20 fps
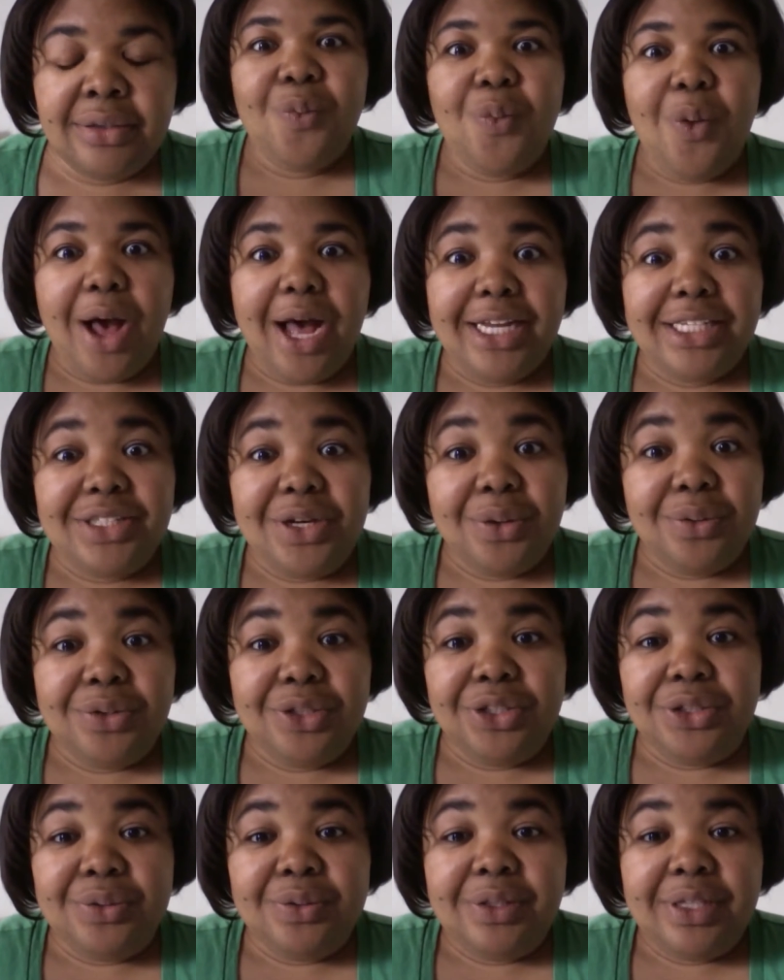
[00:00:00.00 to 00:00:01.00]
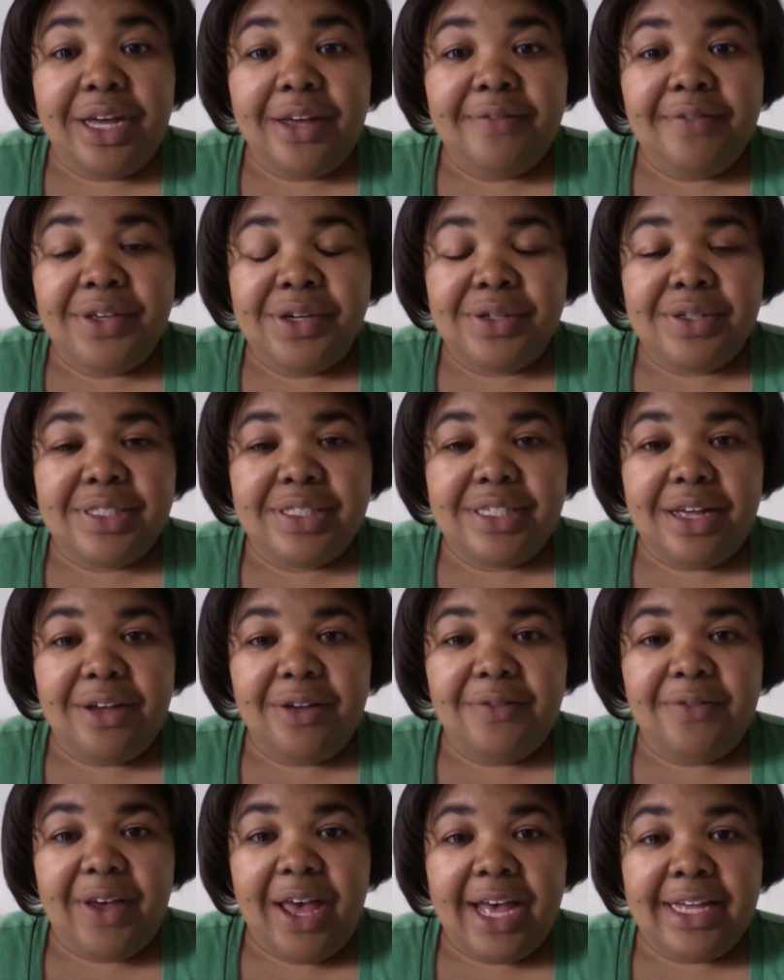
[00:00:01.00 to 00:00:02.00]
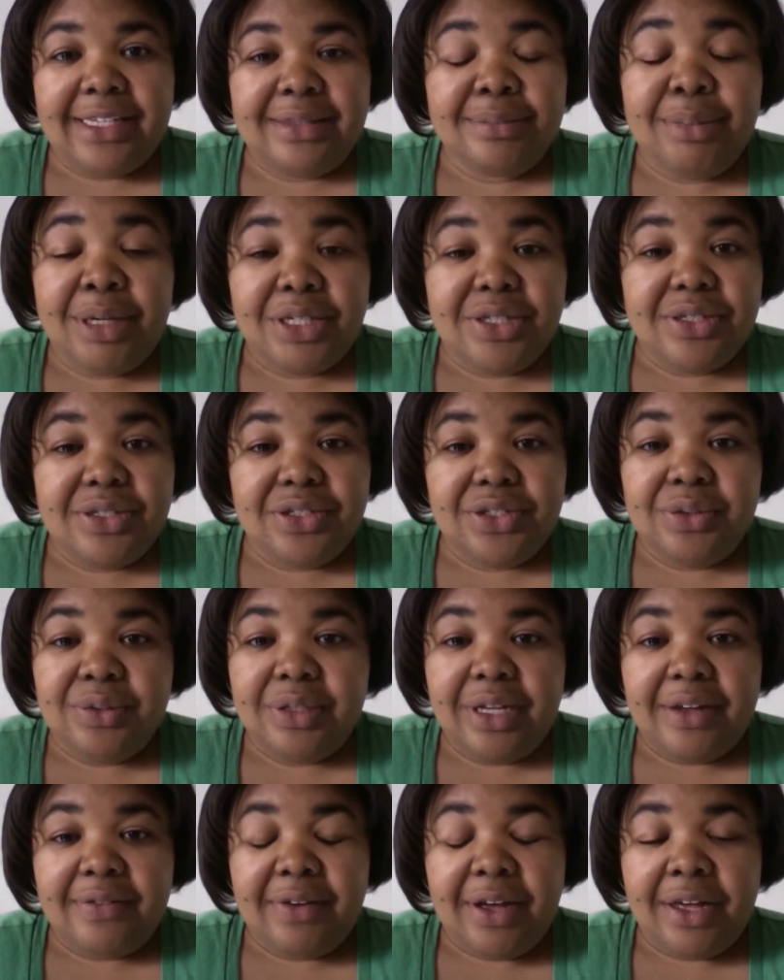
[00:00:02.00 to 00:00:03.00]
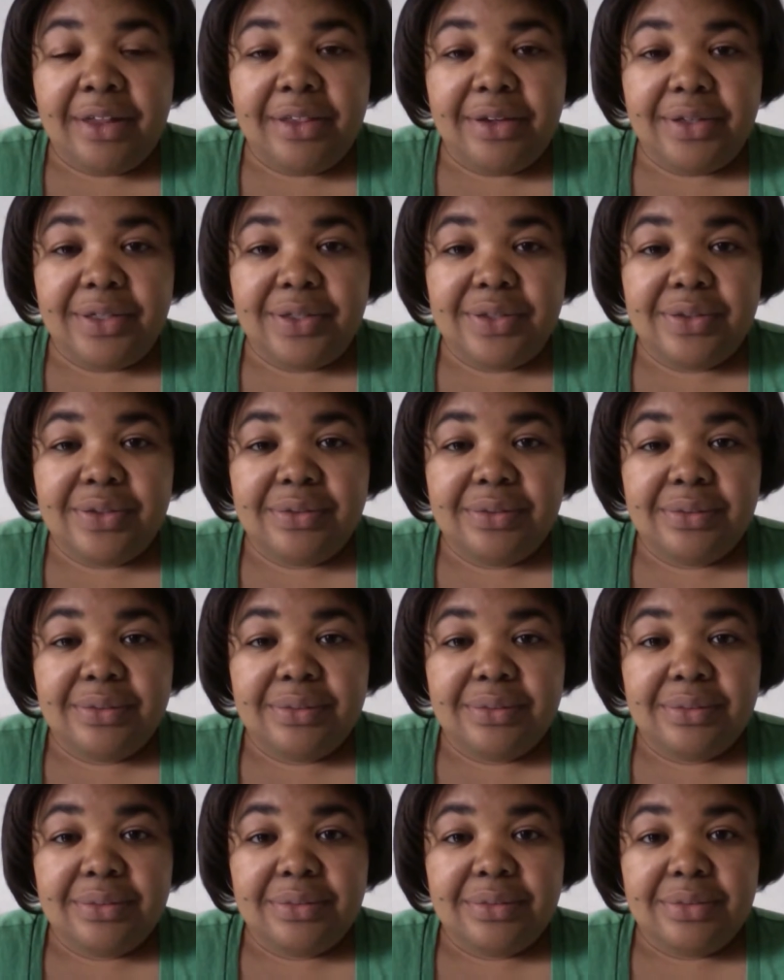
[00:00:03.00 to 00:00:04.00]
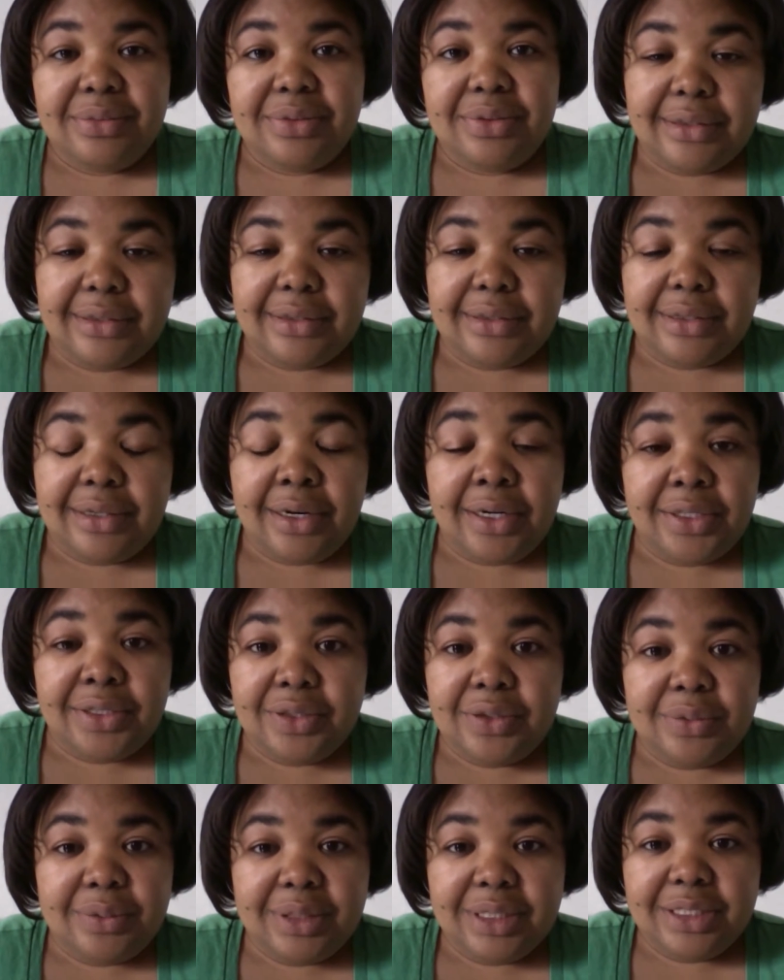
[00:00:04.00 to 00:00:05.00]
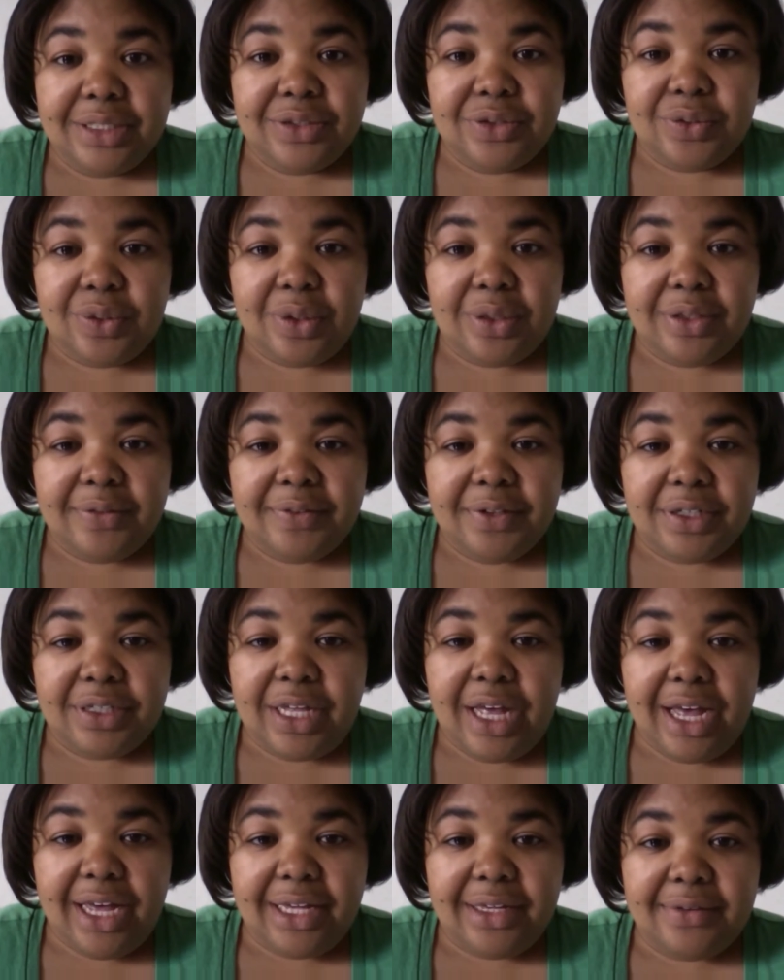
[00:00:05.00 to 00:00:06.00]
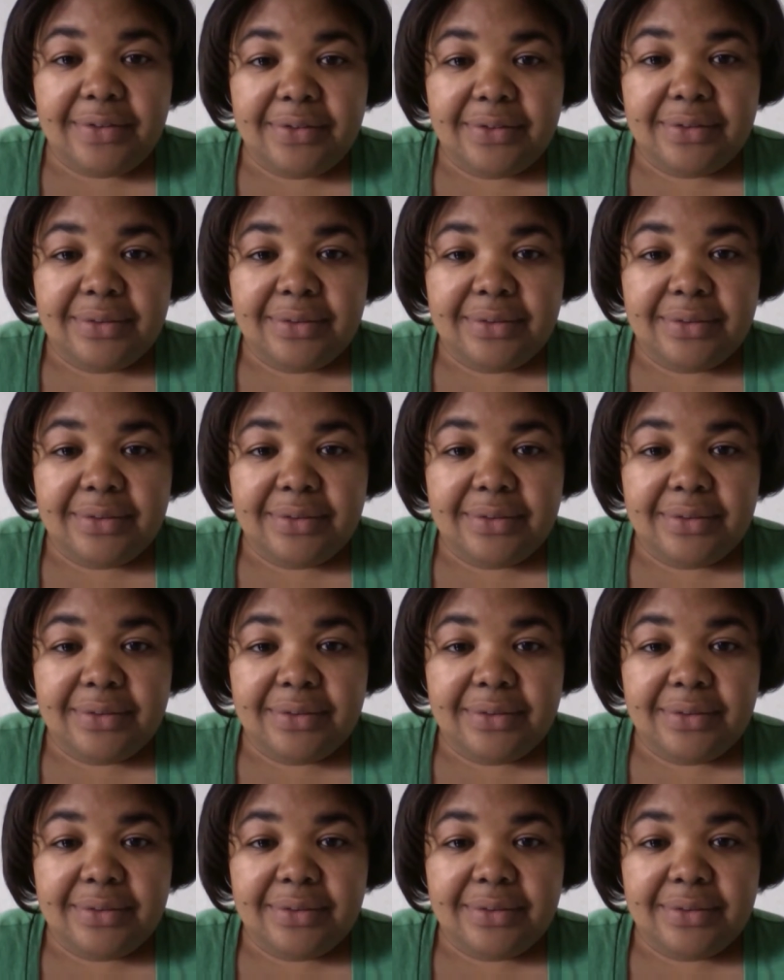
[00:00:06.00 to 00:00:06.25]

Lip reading: Why don't you love yourself as much as you love others? Are you in control of your life?